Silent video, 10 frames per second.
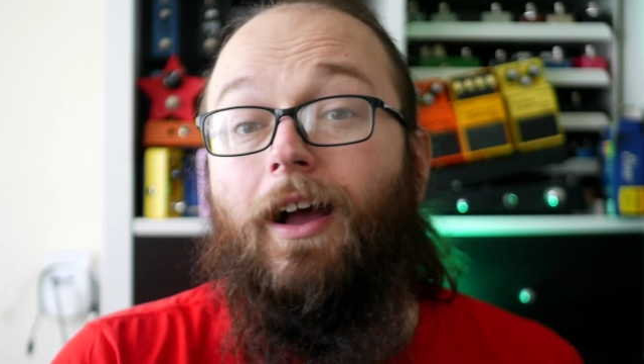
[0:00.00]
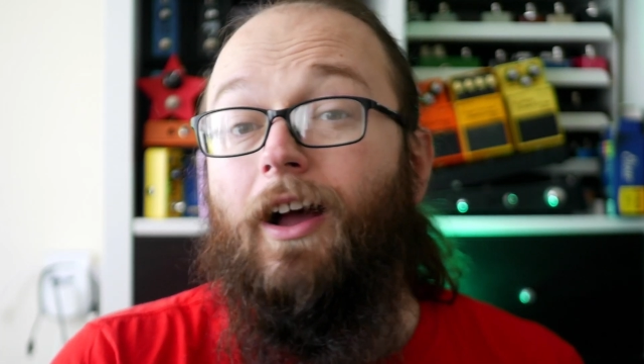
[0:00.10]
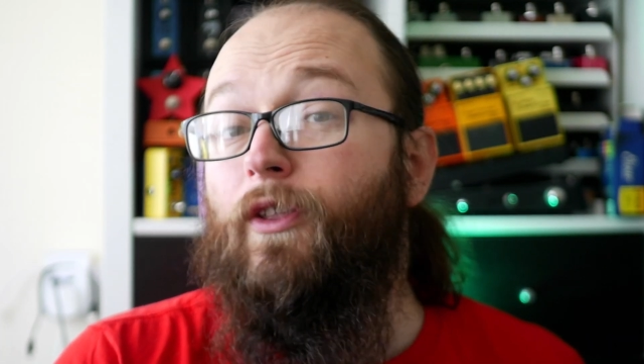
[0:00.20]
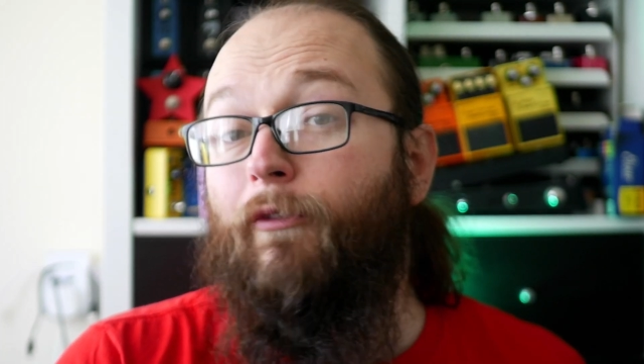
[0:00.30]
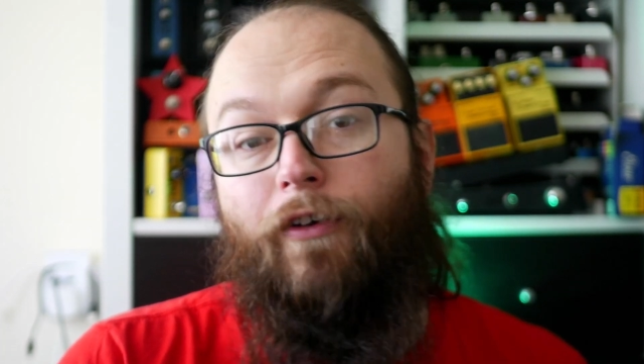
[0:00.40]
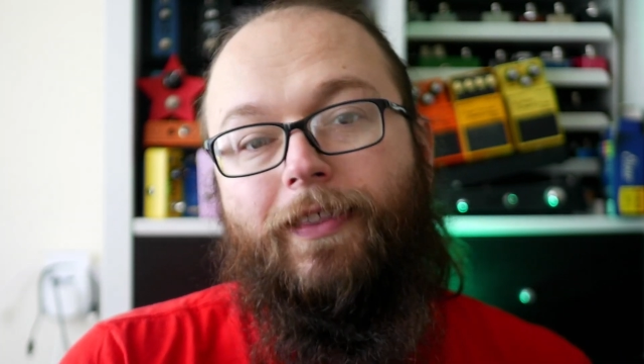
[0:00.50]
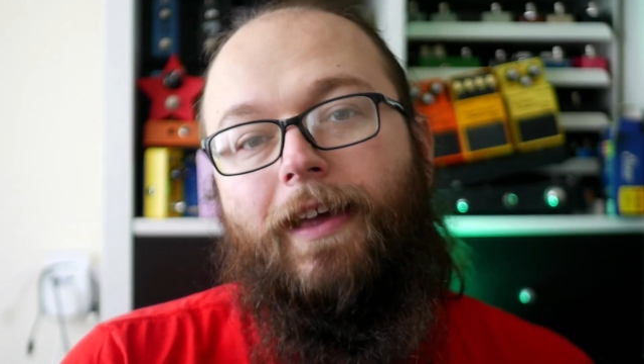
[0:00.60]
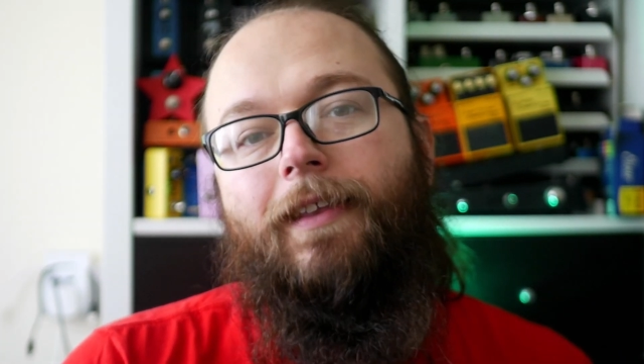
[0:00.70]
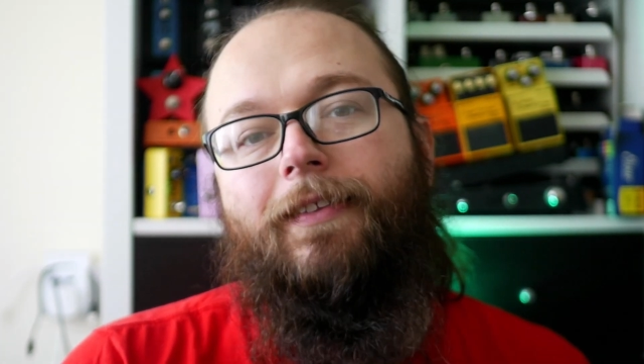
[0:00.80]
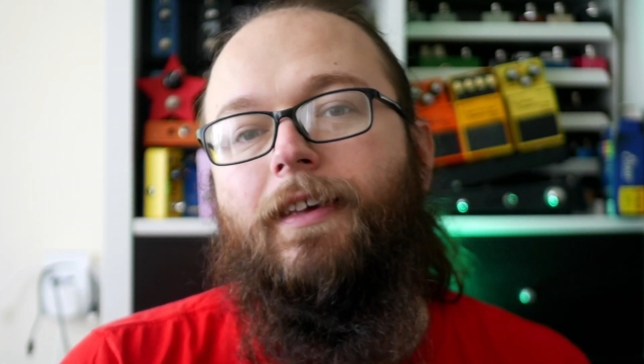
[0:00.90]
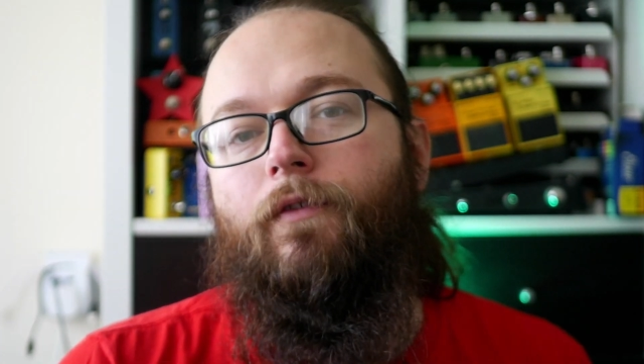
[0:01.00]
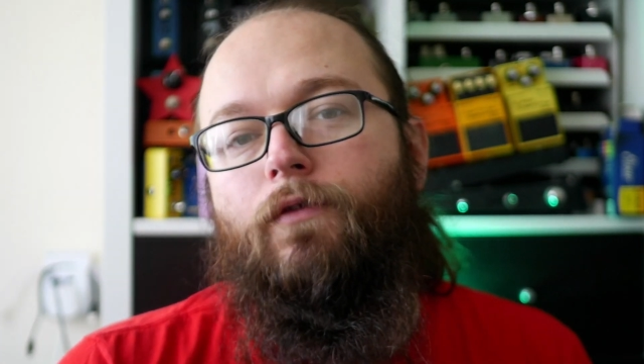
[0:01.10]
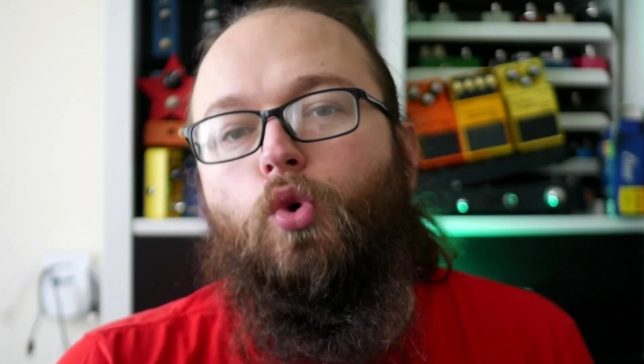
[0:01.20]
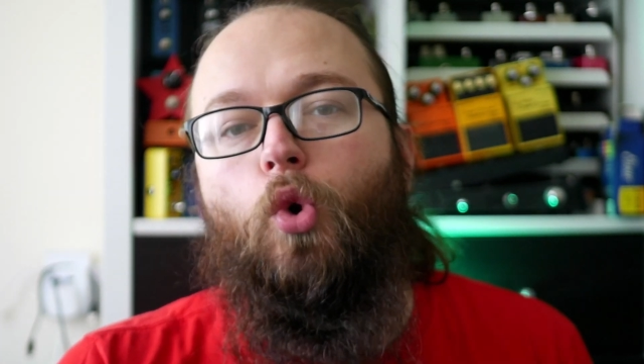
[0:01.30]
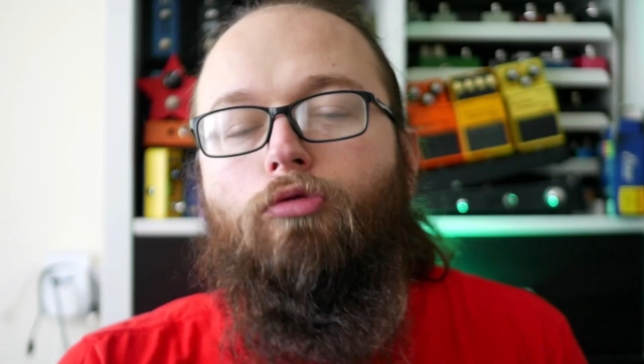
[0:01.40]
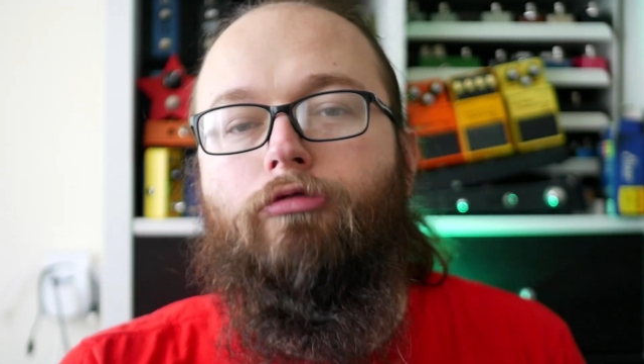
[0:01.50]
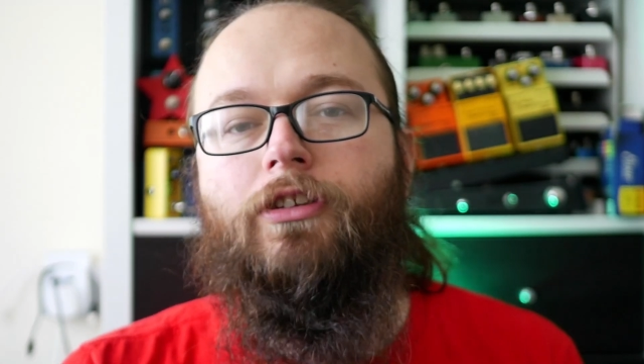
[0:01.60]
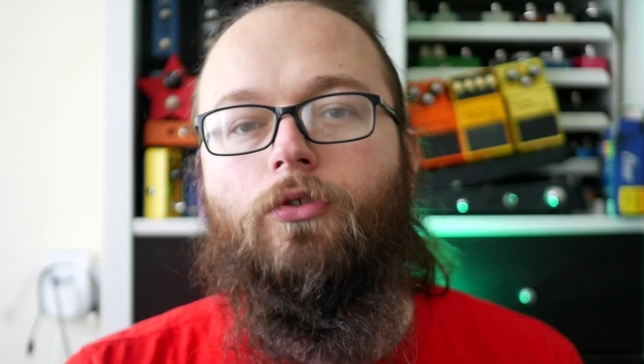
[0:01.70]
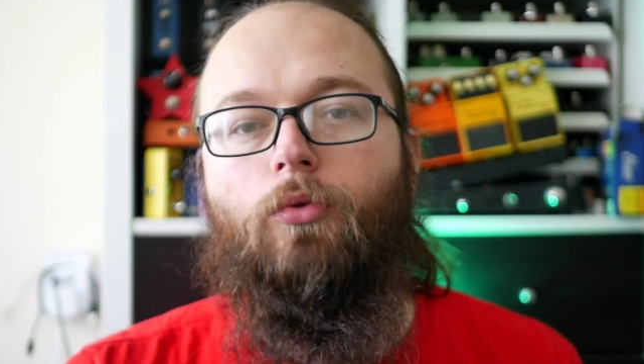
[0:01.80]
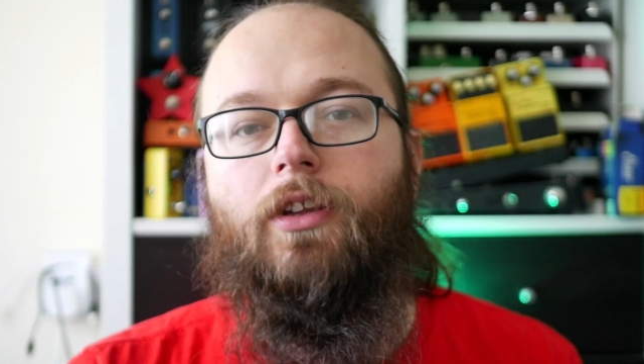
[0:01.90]
and the fidelity of your
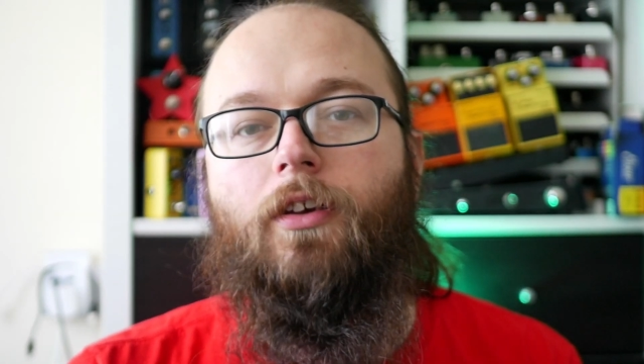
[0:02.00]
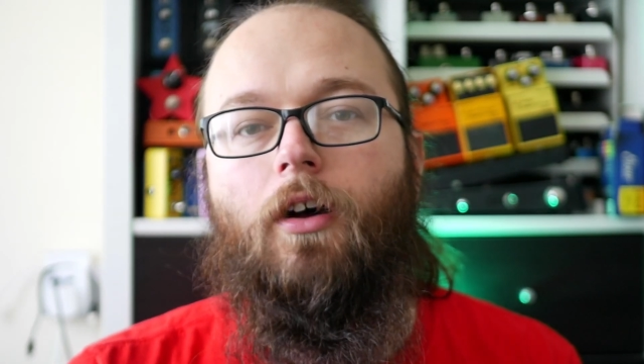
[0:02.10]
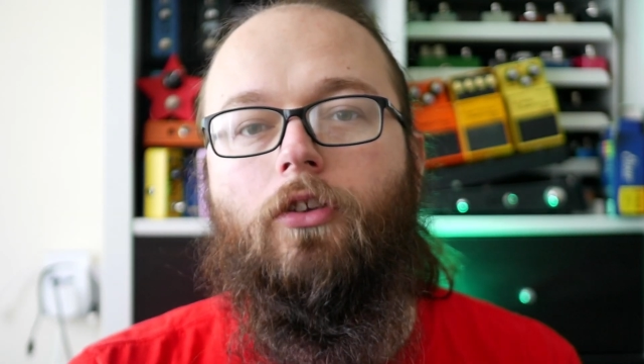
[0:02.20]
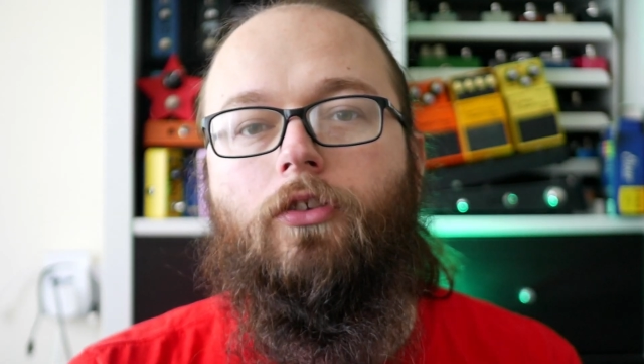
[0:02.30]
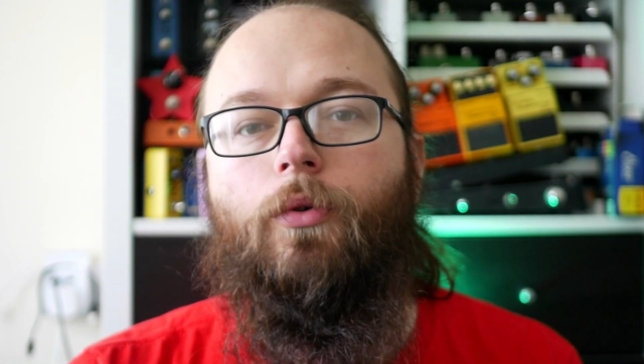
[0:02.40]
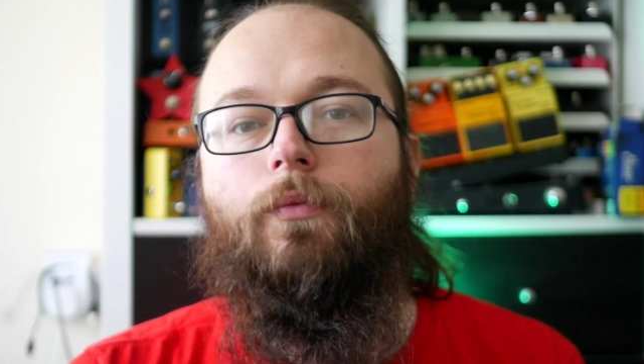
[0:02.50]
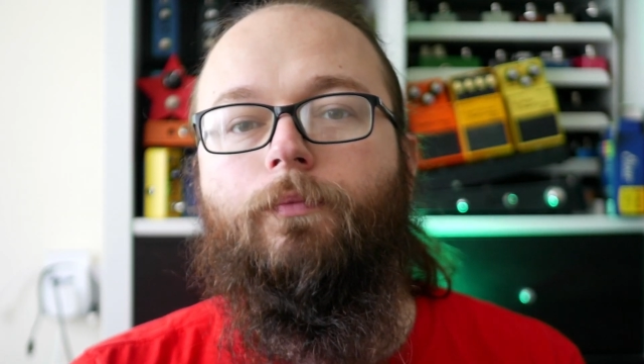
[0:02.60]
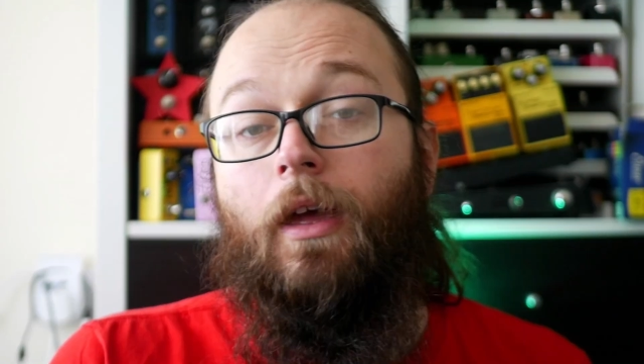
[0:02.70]
original guitar tone.